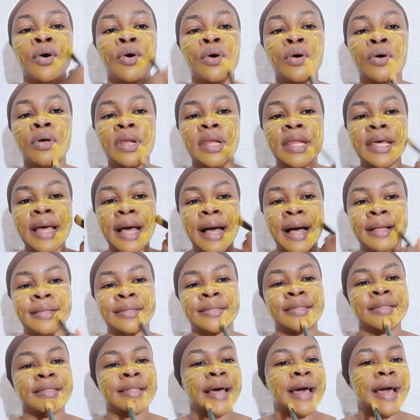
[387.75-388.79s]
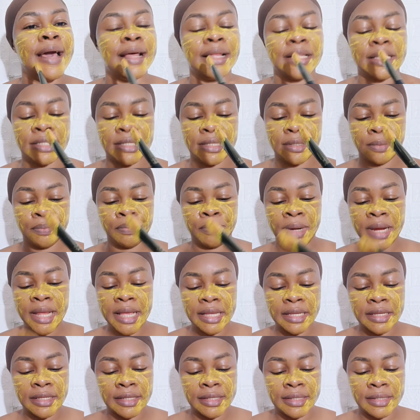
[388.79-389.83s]
only at night
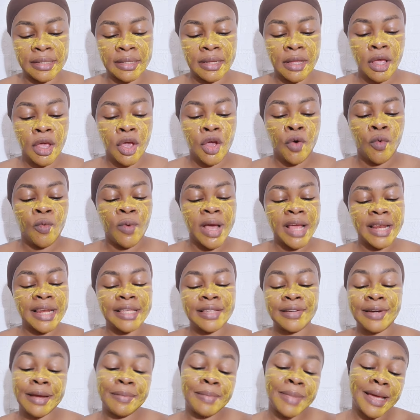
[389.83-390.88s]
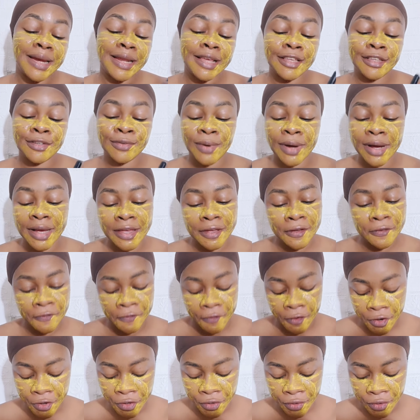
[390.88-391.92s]
please when this remedy is working
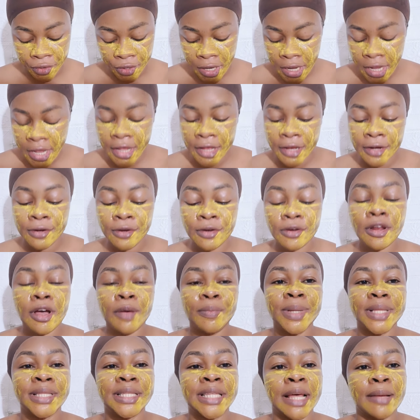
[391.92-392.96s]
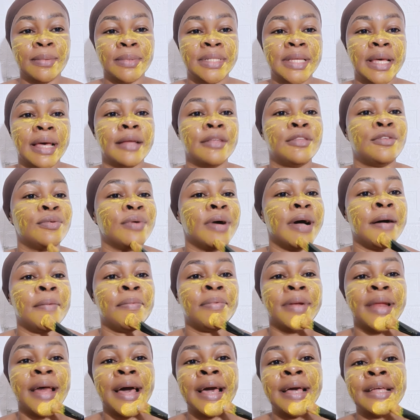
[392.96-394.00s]
for you do not be tempted to
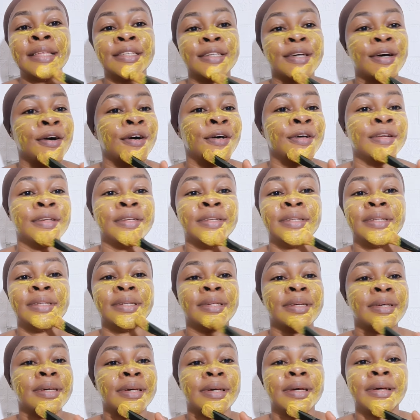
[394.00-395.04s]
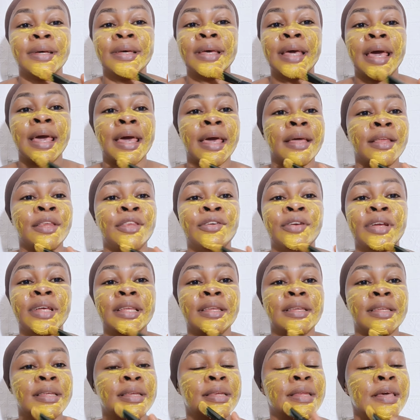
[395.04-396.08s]
apply it on uh,
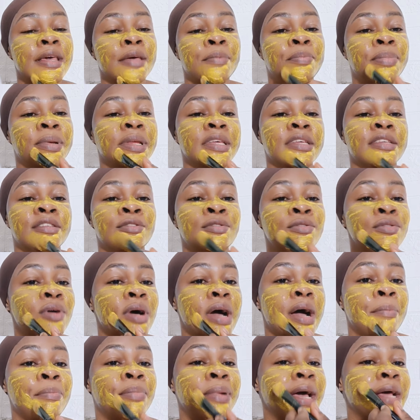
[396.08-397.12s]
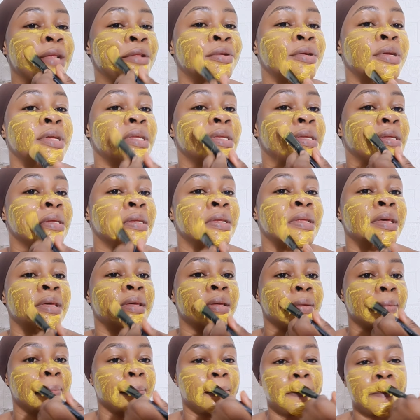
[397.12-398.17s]
during the day please do not apply during the
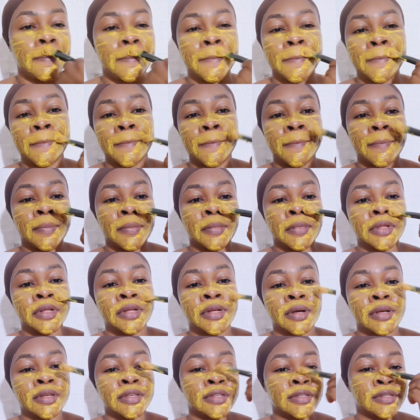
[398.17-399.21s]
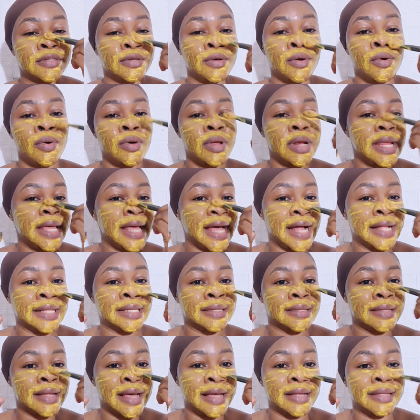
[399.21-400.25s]
day just only
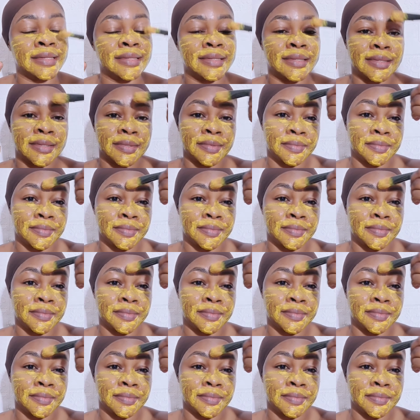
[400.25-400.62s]
at night